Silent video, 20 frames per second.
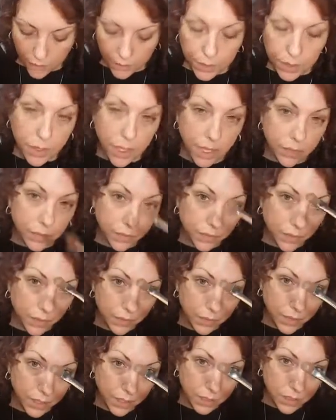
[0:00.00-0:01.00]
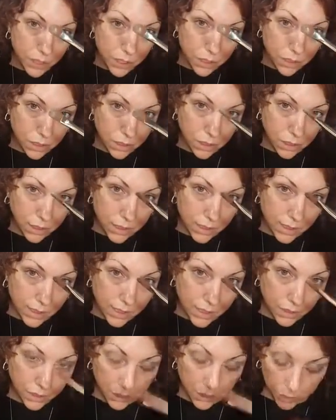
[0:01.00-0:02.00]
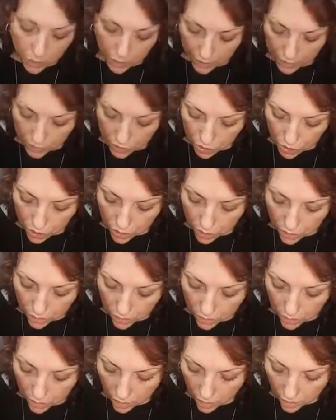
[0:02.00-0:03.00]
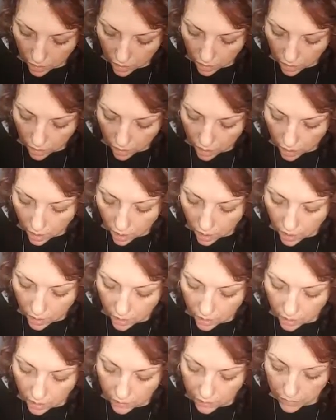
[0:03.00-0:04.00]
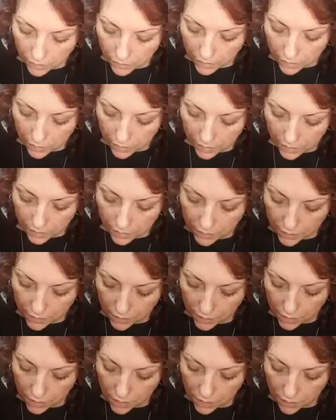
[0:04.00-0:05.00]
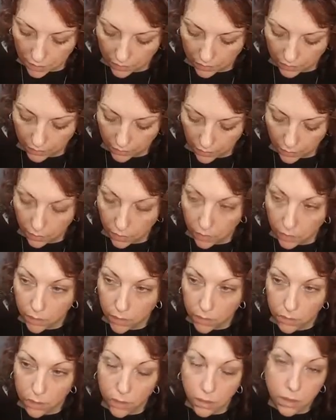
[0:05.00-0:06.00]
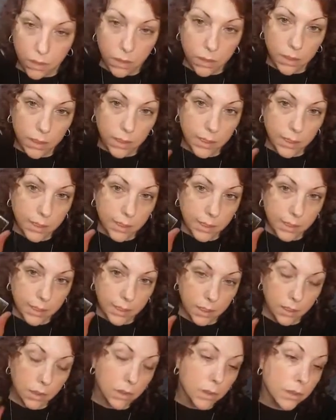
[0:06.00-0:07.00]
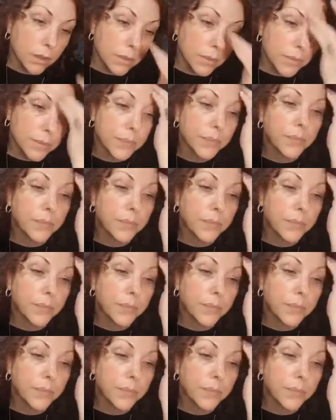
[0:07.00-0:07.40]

So I have a foundation or concealer brush, and I'm going to be using some of our concealer,